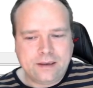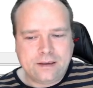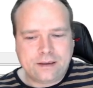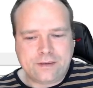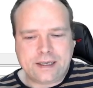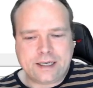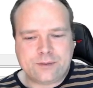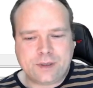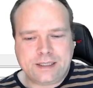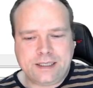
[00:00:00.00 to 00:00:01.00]
I think
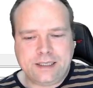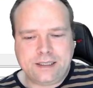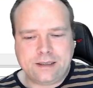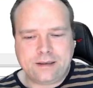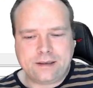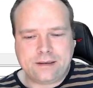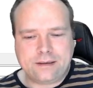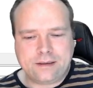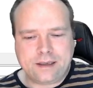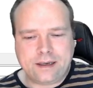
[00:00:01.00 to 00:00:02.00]
that's much easier
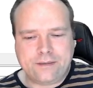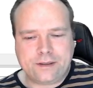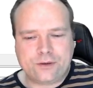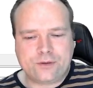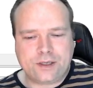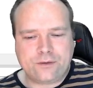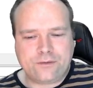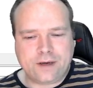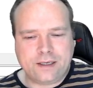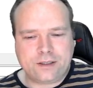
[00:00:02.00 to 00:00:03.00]
than having to try to
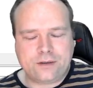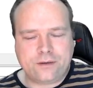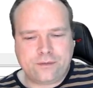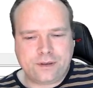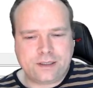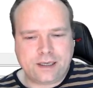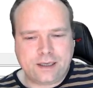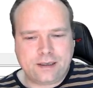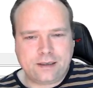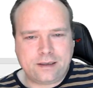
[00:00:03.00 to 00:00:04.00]
find stuff
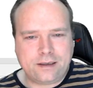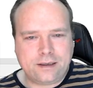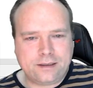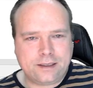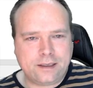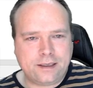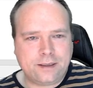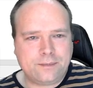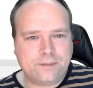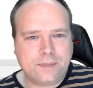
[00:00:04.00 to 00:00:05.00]
inside the
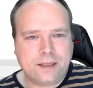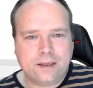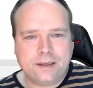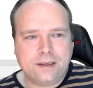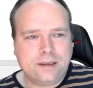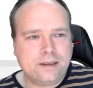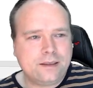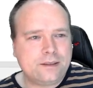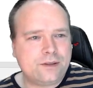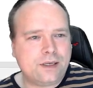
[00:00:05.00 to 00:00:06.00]
IntelliJ.
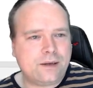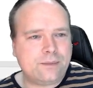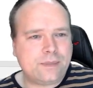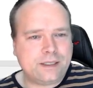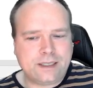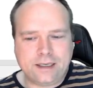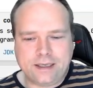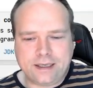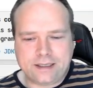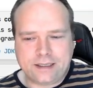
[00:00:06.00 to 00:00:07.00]
So now
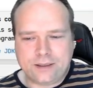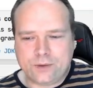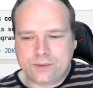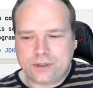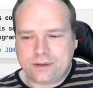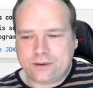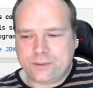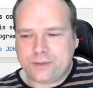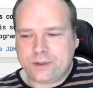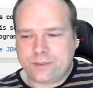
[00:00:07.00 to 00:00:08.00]
IntelliJ actually opens
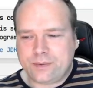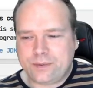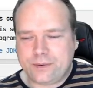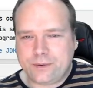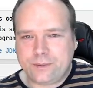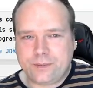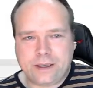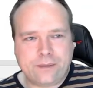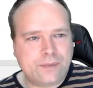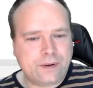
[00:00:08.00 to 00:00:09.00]
up
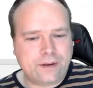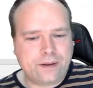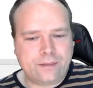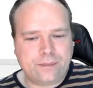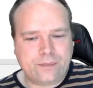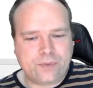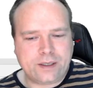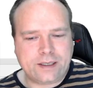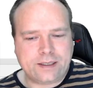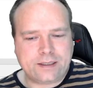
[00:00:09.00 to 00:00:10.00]
the other
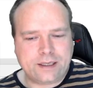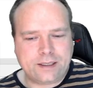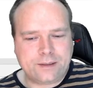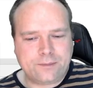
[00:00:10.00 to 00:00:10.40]
project instead.